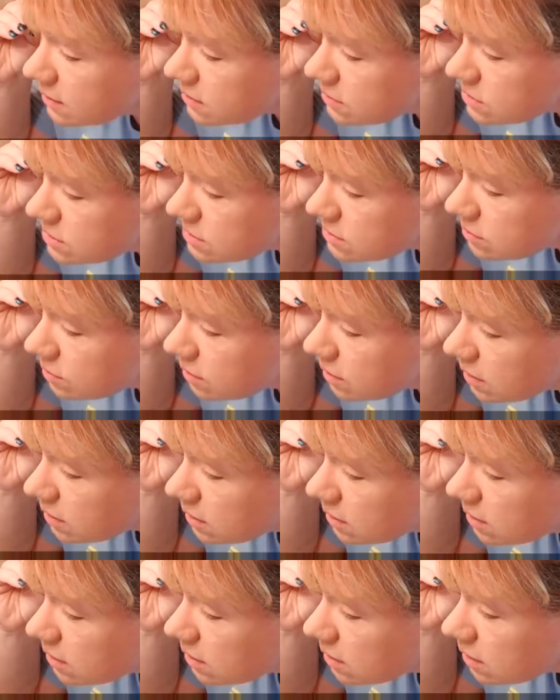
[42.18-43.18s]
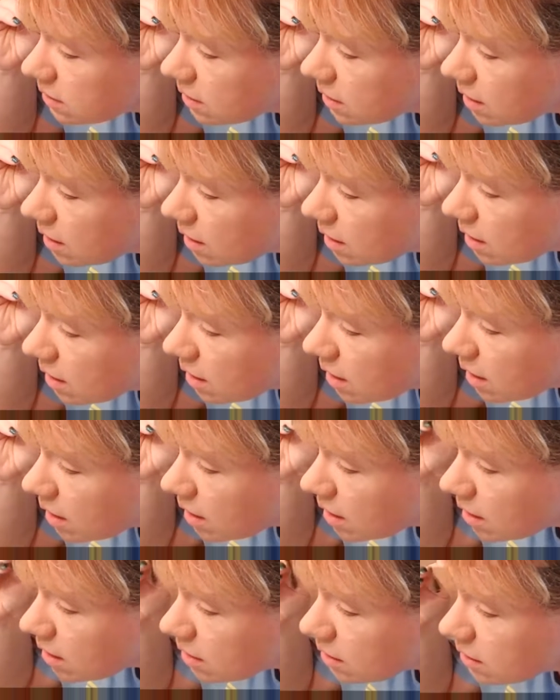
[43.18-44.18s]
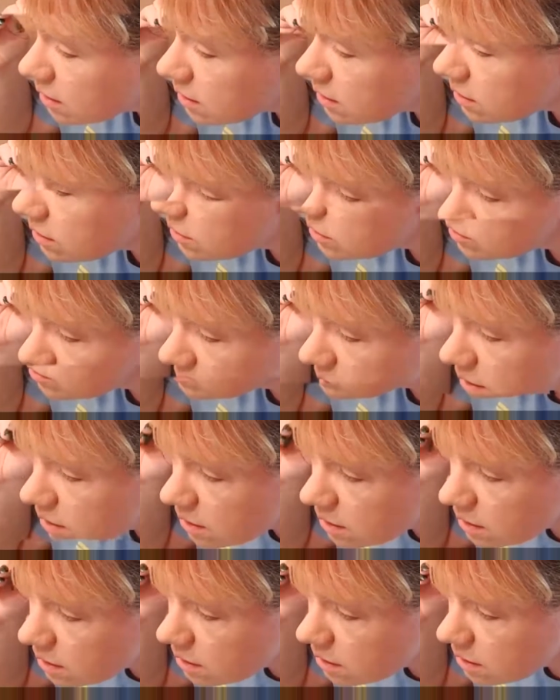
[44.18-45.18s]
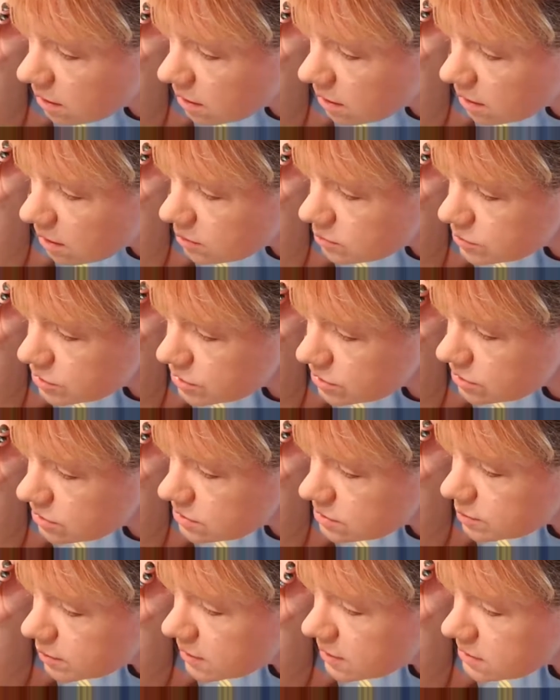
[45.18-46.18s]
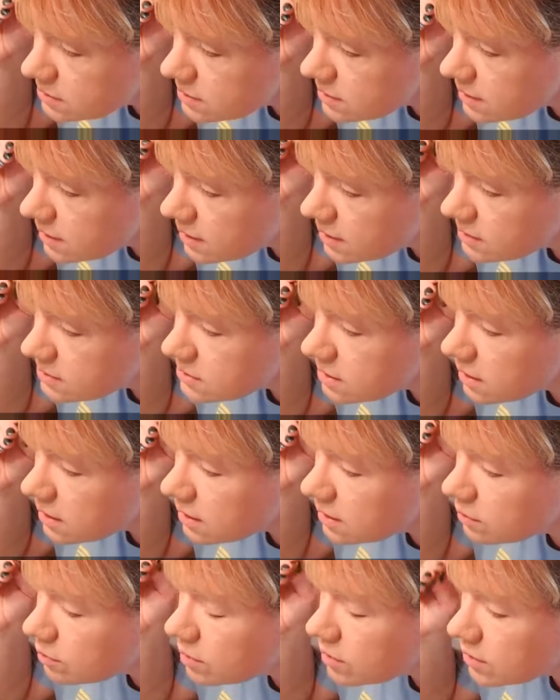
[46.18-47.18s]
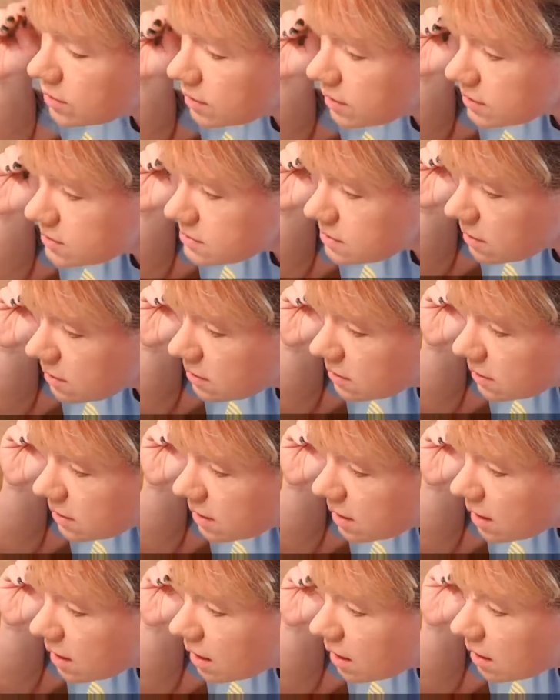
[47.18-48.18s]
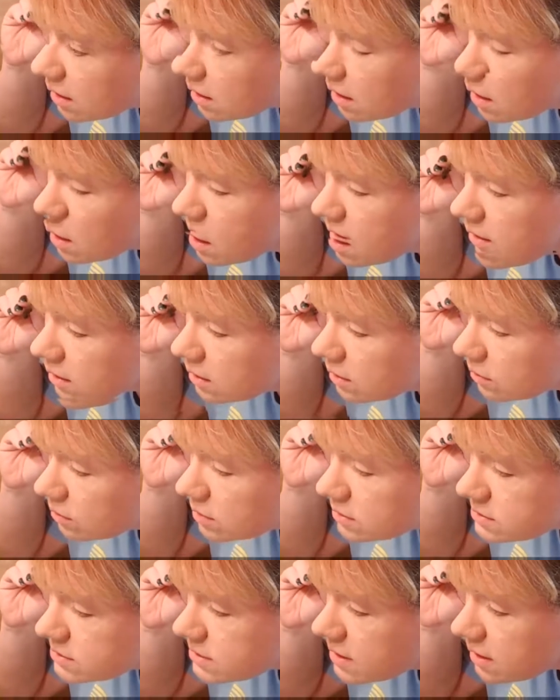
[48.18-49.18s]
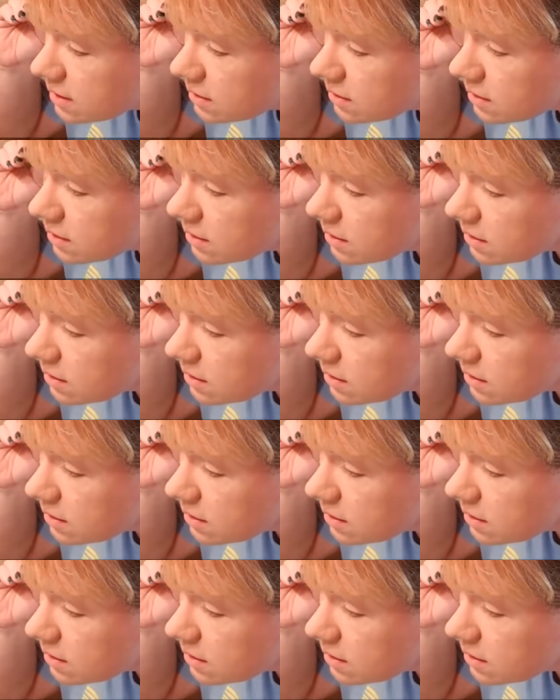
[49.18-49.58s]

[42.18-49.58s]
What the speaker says: You just want to cocoon. I'm sure it's because of the anxiety rearing its ugly head. And I know it's not